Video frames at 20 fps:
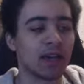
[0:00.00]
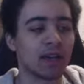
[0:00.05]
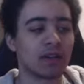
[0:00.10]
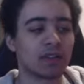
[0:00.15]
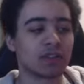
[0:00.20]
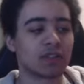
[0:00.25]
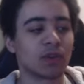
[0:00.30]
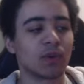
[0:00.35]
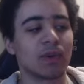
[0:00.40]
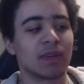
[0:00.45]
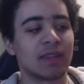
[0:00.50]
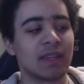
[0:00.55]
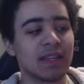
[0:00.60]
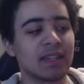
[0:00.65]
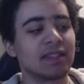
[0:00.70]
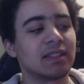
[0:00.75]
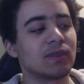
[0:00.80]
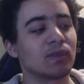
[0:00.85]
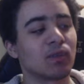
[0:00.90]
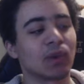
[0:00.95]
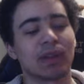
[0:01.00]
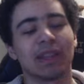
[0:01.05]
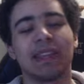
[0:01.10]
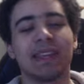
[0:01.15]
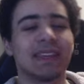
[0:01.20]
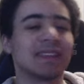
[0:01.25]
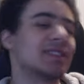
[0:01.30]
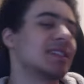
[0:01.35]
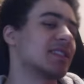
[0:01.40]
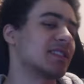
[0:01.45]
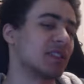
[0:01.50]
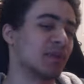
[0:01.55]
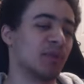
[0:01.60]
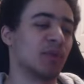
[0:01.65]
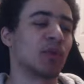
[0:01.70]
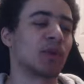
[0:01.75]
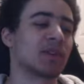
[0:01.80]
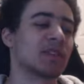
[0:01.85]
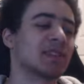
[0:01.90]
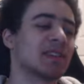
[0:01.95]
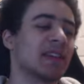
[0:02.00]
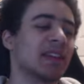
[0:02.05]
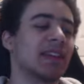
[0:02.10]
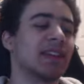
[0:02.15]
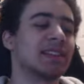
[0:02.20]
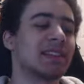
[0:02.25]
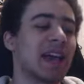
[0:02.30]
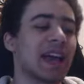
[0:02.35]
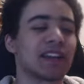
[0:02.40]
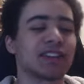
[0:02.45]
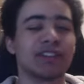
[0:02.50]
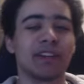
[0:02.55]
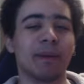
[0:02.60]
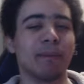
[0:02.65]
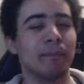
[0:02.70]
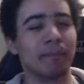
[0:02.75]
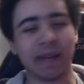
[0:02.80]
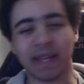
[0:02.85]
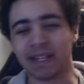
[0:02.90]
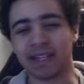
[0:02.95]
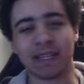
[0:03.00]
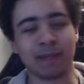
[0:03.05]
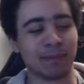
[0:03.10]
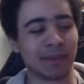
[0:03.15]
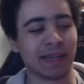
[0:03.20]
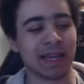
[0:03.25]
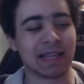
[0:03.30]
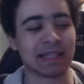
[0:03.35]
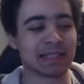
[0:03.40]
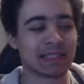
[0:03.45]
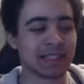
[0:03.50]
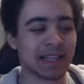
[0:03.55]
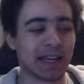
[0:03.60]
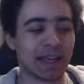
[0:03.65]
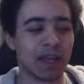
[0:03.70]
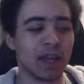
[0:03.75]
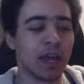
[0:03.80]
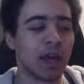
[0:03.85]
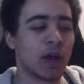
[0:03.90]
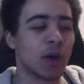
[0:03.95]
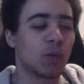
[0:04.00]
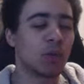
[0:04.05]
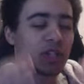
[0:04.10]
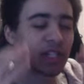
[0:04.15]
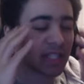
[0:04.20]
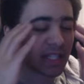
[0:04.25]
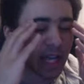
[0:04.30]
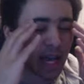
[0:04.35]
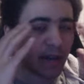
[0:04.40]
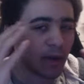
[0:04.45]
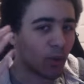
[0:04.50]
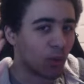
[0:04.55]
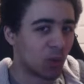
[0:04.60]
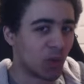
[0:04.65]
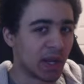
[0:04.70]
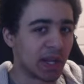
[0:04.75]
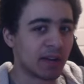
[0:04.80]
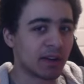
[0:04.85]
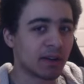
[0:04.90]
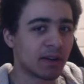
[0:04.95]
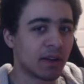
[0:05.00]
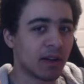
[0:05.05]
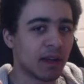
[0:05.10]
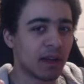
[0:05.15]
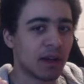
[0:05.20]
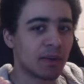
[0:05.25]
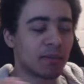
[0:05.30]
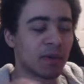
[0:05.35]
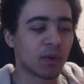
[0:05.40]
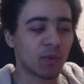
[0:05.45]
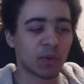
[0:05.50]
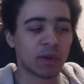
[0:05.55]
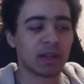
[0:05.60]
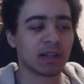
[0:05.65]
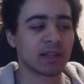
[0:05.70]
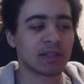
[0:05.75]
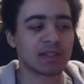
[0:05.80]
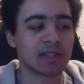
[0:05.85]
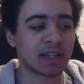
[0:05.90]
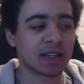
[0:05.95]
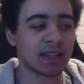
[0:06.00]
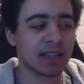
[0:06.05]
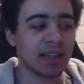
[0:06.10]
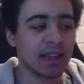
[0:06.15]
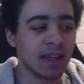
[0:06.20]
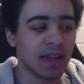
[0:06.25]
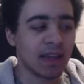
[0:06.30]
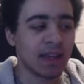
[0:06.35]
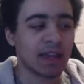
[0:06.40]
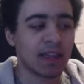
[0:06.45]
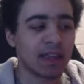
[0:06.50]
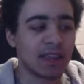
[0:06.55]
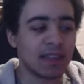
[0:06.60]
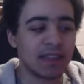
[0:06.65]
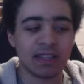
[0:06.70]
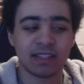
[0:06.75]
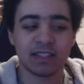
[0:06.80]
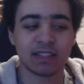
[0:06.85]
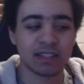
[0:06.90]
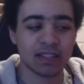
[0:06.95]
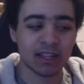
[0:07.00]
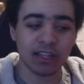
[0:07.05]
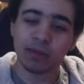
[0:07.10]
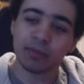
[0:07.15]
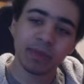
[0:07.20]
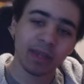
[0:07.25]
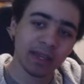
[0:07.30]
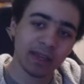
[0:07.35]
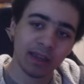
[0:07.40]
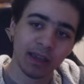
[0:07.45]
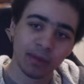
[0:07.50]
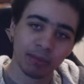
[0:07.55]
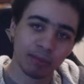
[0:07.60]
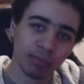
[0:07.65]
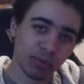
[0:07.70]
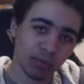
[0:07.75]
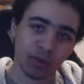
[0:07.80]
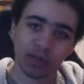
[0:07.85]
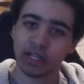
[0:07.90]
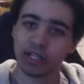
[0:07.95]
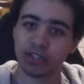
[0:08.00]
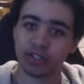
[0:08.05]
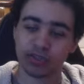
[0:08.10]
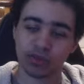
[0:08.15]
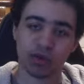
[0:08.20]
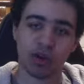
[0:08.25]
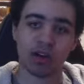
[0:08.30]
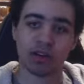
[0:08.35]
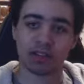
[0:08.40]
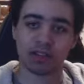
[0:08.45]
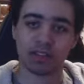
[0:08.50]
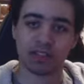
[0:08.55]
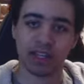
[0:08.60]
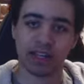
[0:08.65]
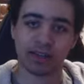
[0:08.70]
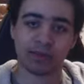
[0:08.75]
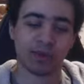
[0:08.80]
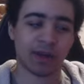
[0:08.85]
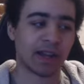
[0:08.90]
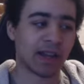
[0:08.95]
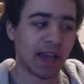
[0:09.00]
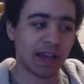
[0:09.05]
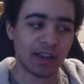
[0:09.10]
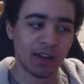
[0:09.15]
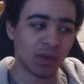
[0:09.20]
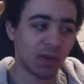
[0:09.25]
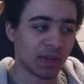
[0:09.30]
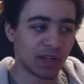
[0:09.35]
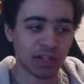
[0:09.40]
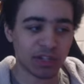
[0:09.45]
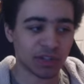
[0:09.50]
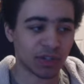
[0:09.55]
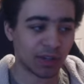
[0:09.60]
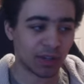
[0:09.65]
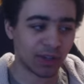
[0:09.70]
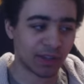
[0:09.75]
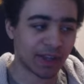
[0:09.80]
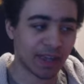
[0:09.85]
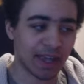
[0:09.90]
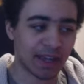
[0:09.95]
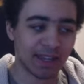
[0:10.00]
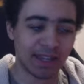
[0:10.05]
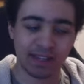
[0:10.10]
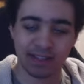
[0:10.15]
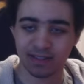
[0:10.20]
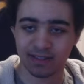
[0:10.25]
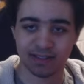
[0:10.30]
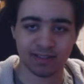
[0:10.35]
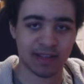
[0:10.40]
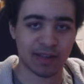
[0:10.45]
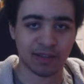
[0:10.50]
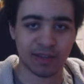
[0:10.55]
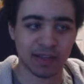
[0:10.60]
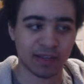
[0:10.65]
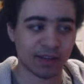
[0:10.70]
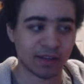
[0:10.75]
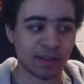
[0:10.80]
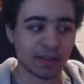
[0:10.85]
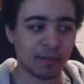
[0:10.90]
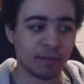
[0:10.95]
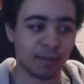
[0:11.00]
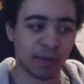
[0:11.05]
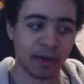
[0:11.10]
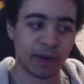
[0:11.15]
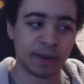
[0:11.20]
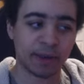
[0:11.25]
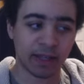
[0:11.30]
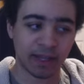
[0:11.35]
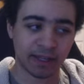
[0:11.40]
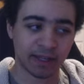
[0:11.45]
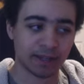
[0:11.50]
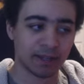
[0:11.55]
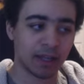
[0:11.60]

So this really isn't a support set, it's actually a main DPS set, which is kind of weird, but realistically, this is going to be a pretty strong set, right? I know initially looking at it doesn't sound that good, but like,